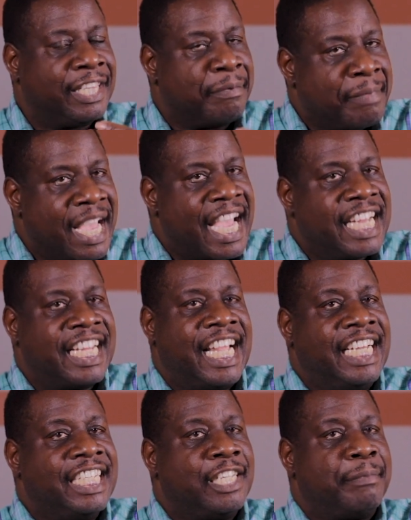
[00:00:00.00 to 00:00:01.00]
the man
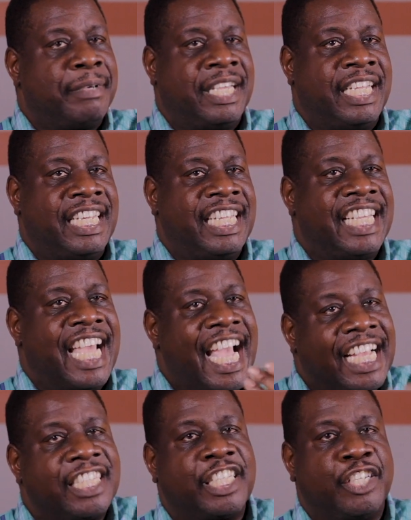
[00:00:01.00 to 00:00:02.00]
ends up getting
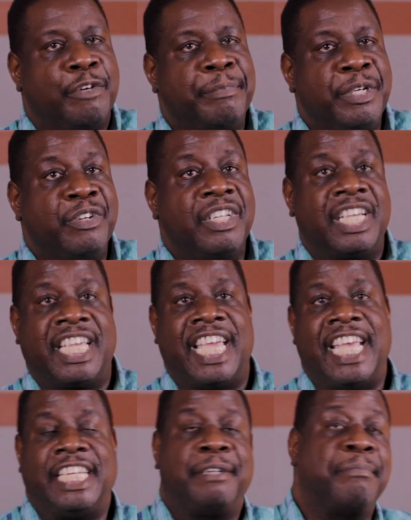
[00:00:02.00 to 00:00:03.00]

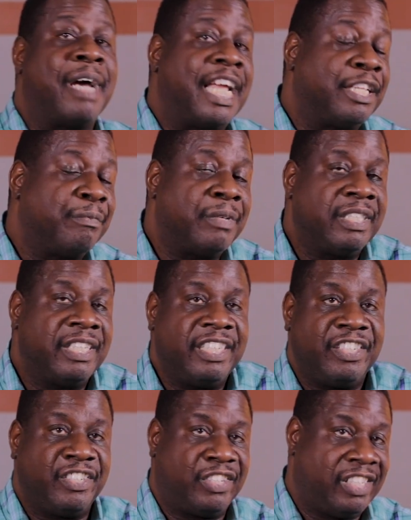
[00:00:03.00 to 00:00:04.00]
excommunicated by the
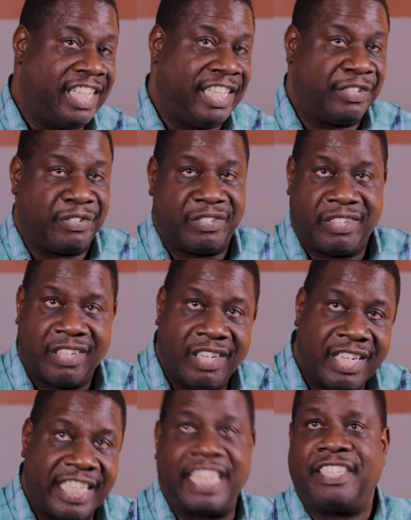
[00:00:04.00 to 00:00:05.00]
religious leaders.
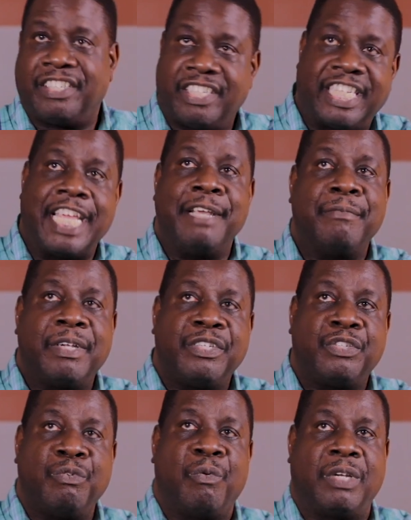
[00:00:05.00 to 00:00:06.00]
Yes, the same
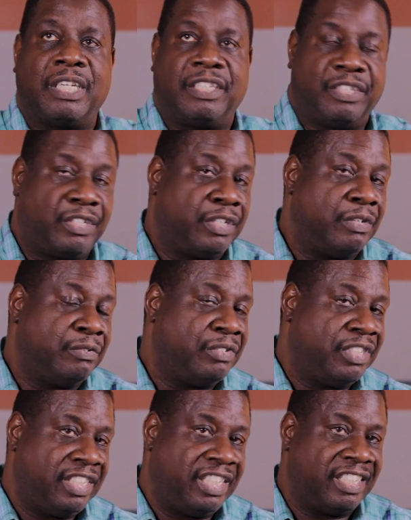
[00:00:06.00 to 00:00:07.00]
ones who wanted to
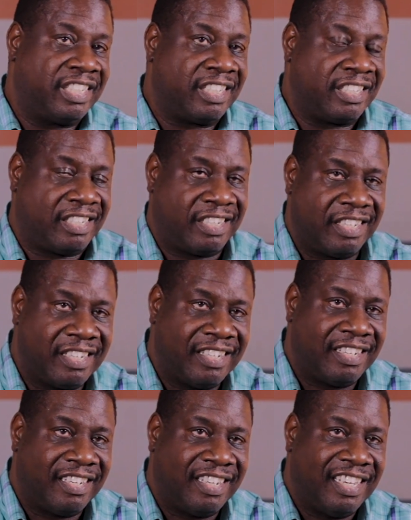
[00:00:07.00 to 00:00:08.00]
stone Jesus.
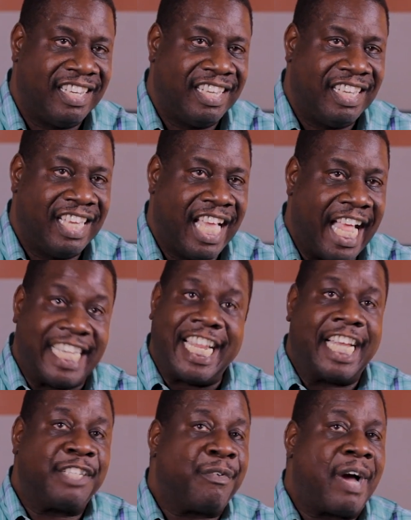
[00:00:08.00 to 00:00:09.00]
And
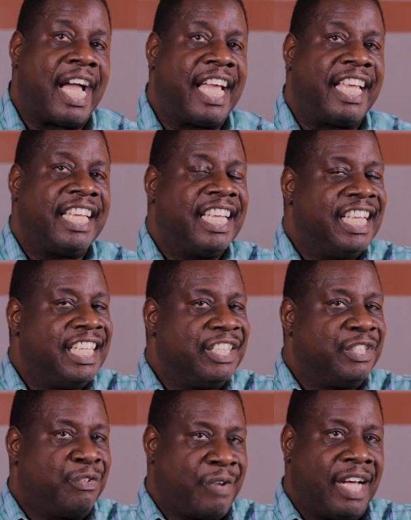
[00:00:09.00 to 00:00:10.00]
that's why
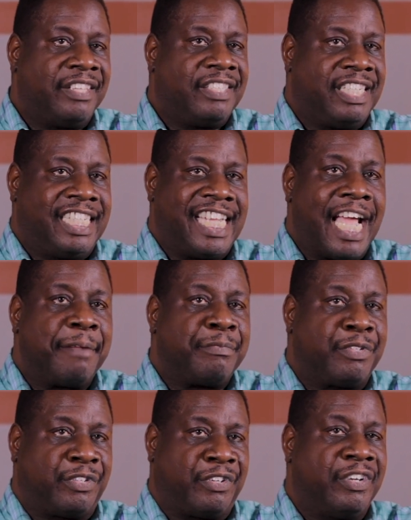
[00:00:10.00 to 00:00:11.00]
throughout the
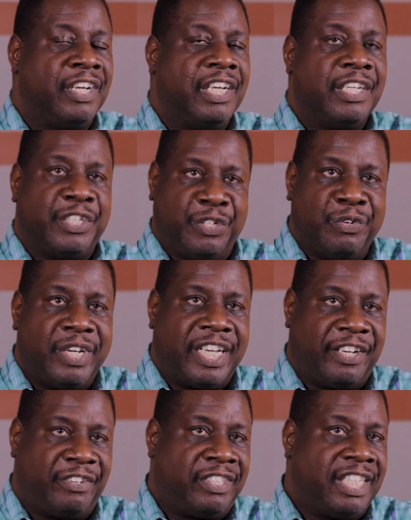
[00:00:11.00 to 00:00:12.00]
chapter, you
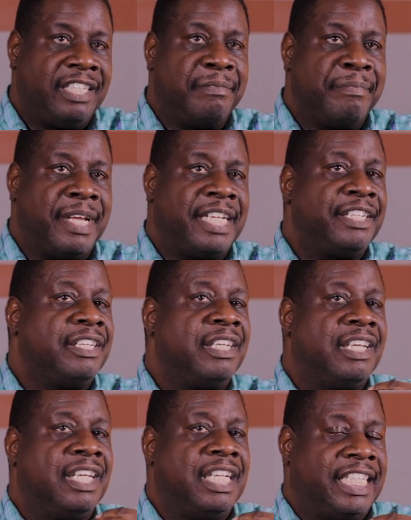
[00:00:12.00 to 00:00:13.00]
hear these men,
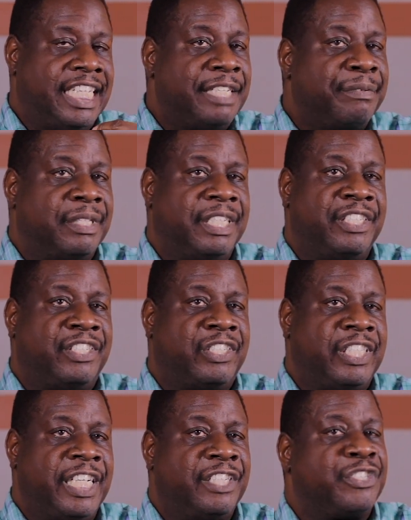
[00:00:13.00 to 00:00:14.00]
these
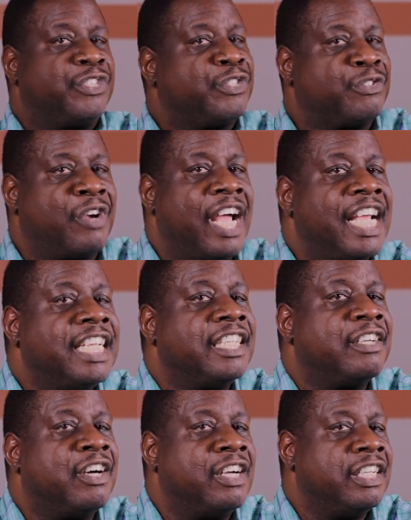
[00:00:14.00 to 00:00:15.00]
religious leaders, trying
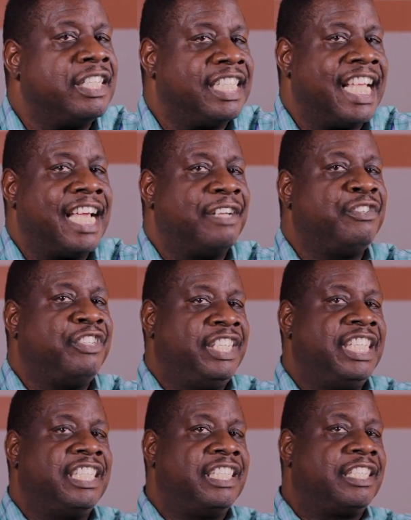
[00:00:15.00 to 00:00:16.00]
to hunt down
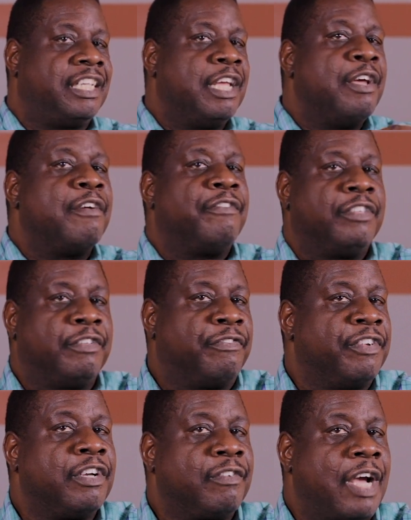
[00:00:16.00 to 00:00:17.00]
Jesus to
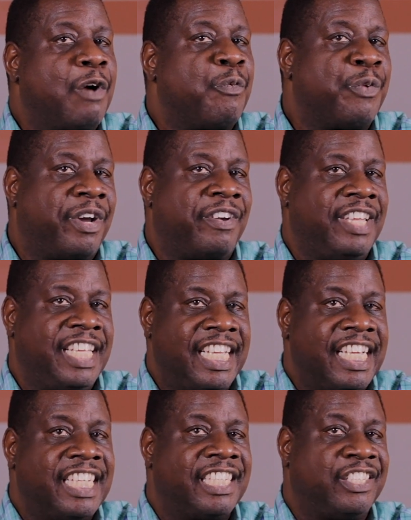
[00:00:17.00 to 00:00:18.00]
figure out where
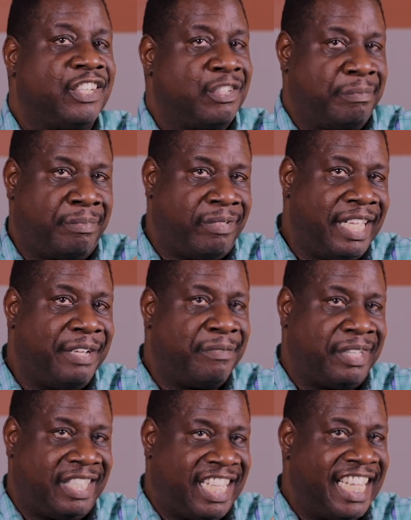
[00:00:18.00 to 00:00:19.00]
he is to complete
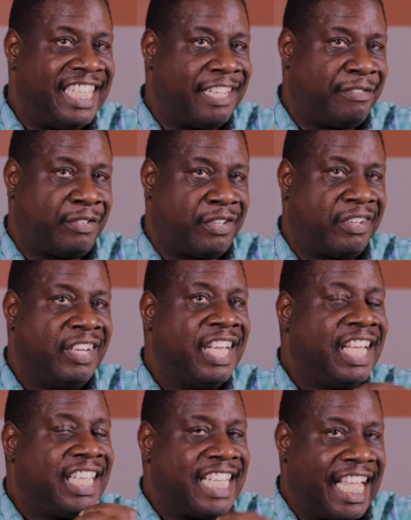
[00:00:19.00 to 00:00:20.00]
what they never
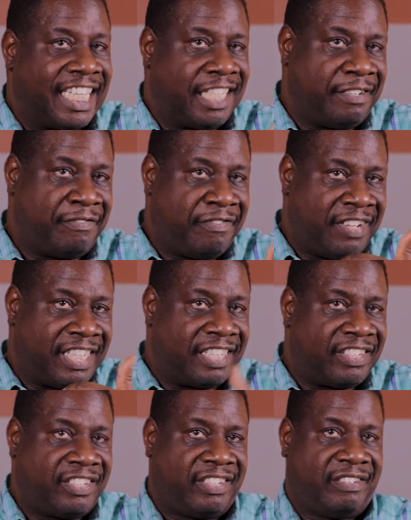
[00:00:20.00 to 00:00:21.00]
got to
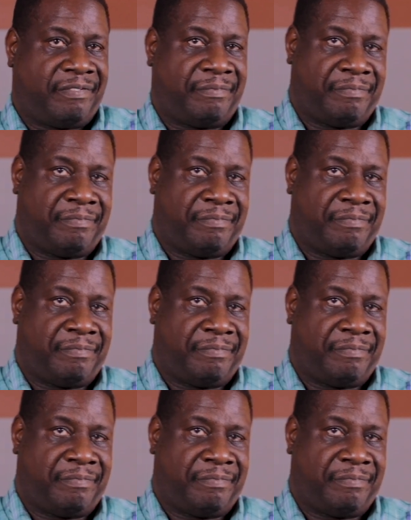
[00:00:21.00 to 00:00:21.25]
finish.